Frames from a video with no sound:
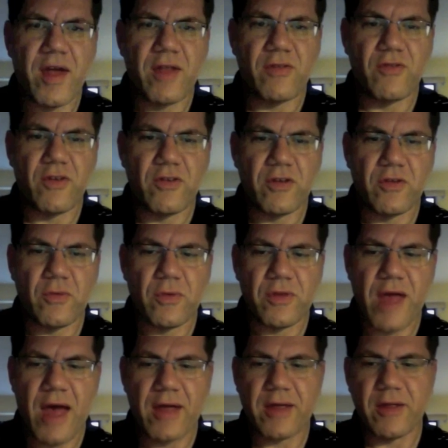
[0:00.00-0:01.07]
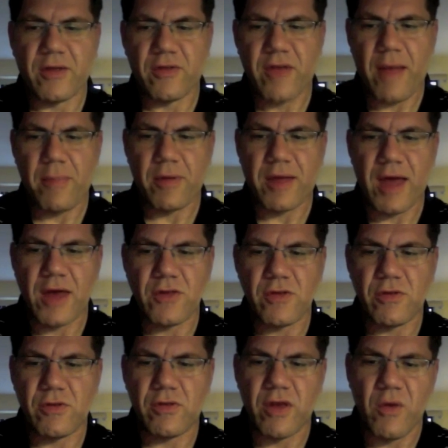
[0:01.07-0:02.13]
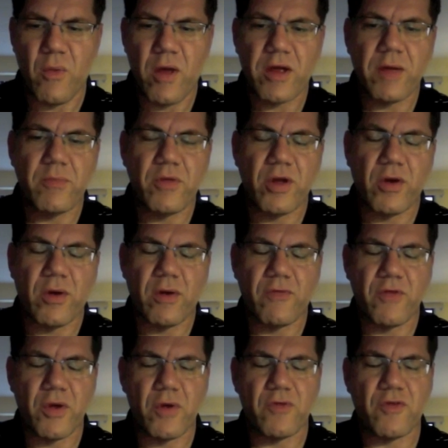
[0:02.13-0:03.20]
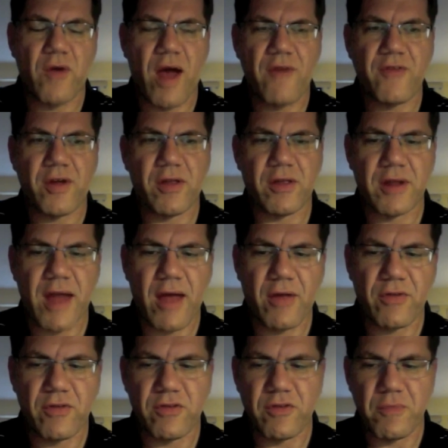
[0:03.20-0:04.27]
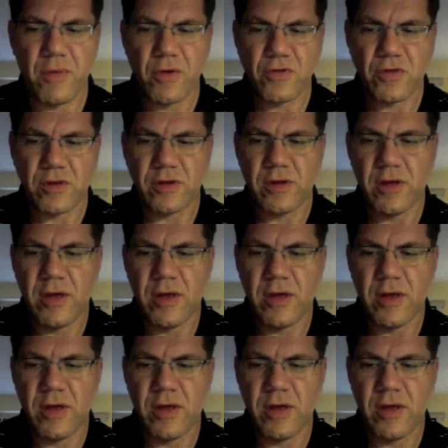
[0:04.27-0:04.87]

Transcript: Physics with calculus applications, and welcome to your review of graphical analysis of motion.